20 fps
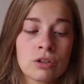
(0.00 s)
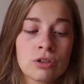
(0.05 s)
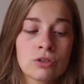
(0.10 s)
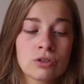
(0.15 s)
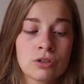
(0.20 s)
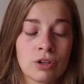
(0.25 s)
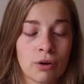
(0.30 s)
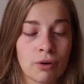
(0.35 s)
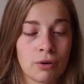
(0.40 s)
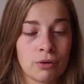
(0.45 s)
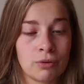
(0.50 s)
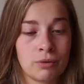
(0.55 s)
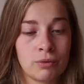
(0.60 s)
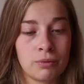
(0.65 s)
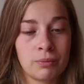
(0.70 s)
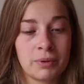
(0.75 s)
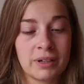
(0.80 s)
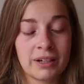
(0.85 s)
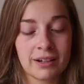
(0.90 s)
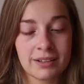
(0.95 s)
So
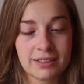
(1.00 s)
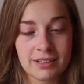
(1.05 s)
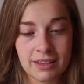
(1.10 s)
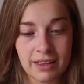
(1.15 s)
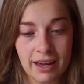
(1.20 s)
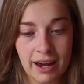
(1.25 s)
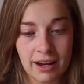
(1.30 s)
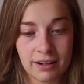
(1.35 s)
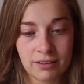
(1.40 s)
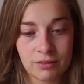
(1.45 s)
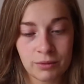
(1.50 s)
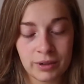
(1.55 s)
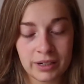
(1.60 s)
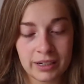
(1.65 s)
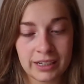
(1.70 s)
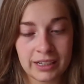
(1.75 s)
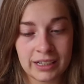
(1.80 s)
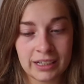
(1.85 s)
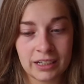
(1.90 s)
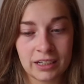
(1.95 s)
because of that, when
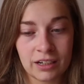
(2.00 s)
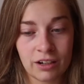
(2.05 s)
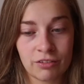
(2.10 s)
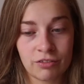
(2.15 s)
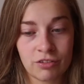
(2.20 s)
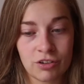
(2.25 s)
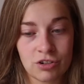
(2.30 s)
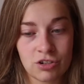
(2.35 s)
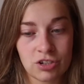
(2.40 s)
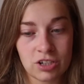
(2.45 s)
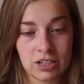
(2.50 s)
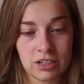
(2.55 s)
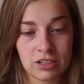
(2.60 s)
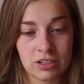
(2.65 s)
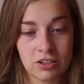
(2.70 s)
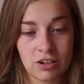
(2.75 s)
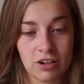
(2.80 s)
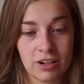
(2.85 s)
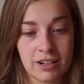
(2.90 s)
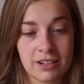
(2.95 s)
he officially
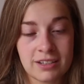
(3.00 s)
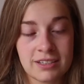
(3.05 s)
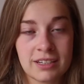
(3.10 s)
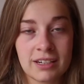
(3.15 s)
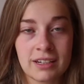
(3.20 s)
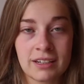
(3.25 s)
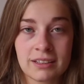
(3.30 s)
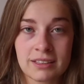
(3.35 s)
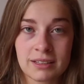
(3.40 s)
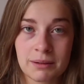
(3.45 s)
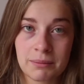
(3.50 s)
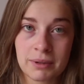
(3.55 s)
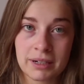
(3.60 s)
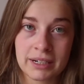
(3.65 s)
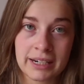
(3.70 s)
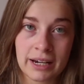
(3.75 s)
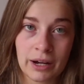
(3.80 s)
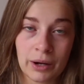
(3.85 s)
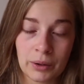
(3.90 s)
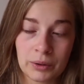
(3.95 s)
started seeing
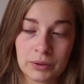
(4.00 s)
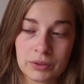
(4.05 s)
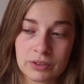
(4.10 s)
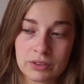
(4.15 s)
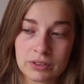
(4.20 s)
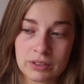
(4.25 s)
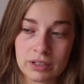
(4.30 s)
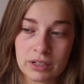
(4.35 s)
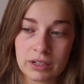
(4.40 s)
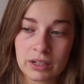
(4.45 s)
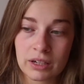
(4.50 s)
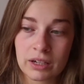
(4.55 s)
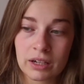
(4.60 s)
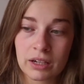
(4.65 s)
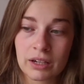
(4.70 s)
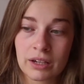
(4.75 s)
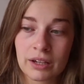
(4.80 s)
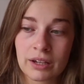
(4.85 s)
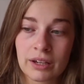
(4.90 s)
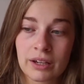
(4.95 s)
somebody else,
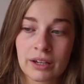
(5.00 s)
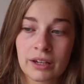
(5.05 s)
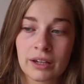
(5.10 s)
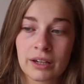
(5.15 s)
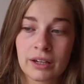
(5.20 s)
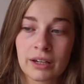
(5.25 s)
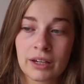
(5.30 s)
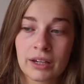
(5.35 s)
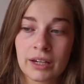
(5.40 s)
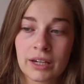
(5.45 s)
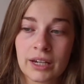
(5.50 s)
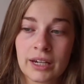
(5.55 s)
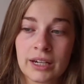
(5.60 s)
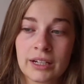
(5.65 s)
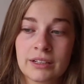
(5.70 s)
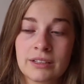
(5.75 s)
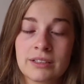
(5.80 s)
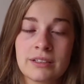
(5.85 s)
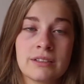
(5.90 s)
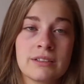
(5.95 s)

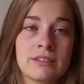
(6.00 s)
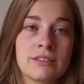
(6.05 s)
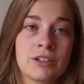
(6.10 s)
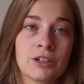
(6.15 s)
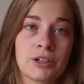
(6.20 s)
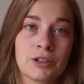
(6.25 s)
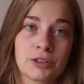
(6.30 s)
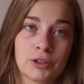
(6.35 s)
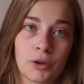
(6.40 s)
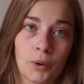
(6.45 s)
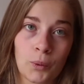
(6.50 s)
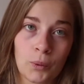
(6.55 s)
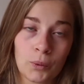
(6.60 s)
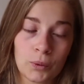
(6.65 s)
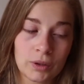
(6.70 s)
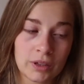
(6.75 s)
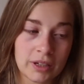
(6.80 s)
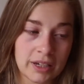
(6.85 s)
it took a toll.